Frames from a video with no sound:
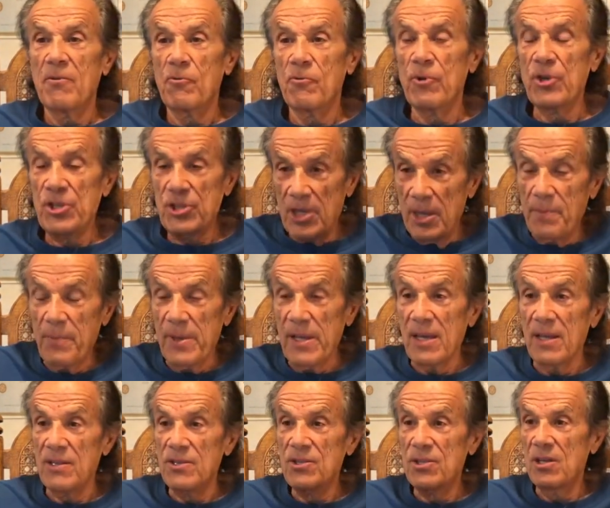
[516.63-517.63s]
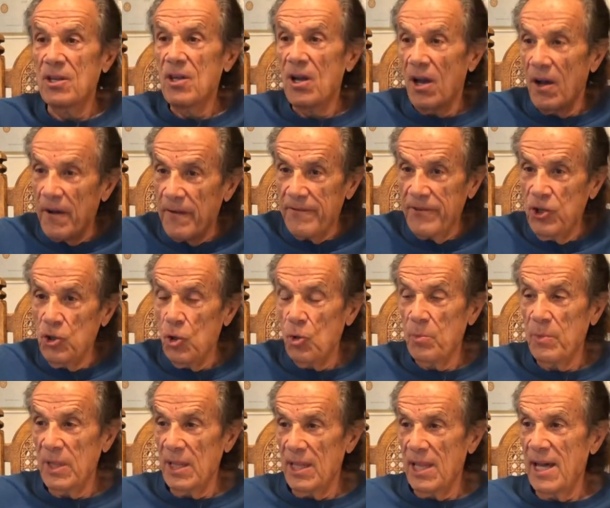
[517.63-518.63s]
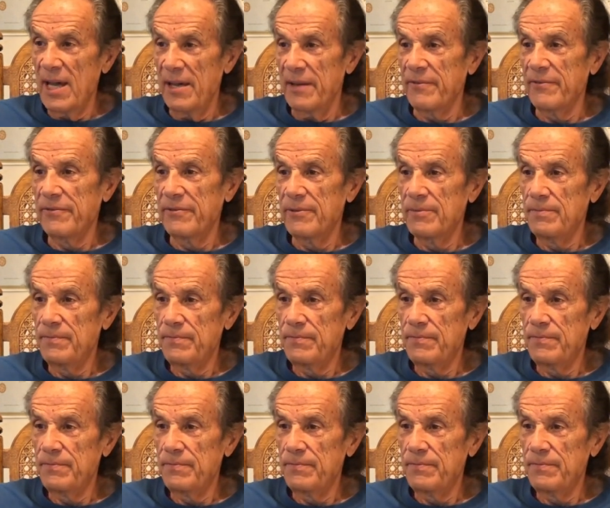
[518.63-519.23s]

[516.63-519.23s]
recipients of human life.